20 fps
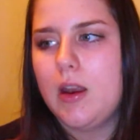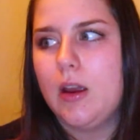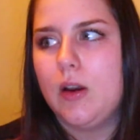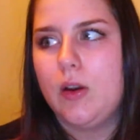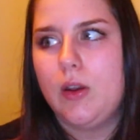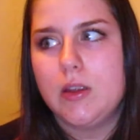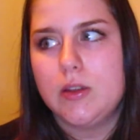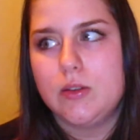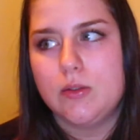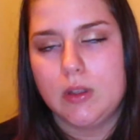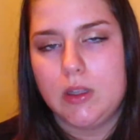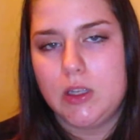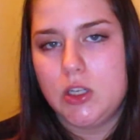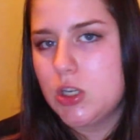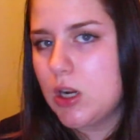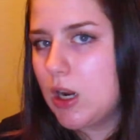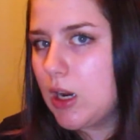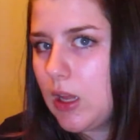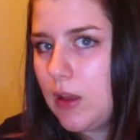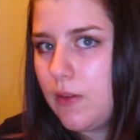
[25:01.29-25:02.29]
Now he has really
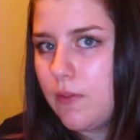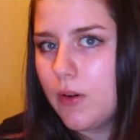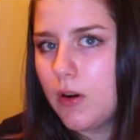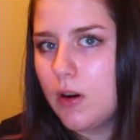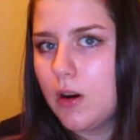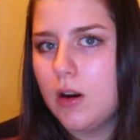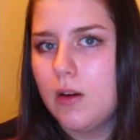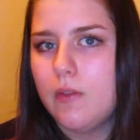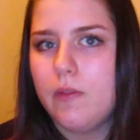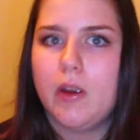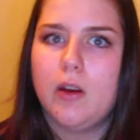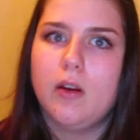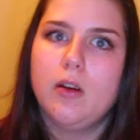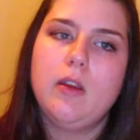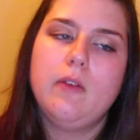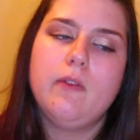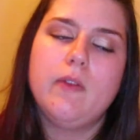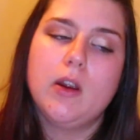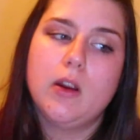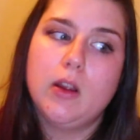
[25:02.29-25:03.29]
shiny fur,
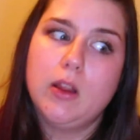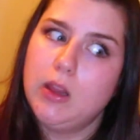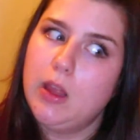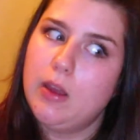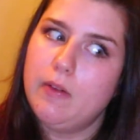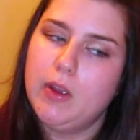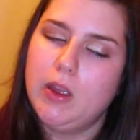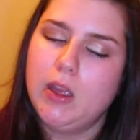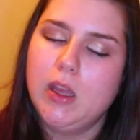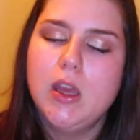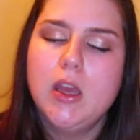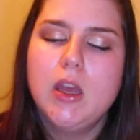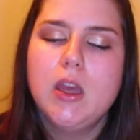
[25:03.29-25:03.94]
very, very loving.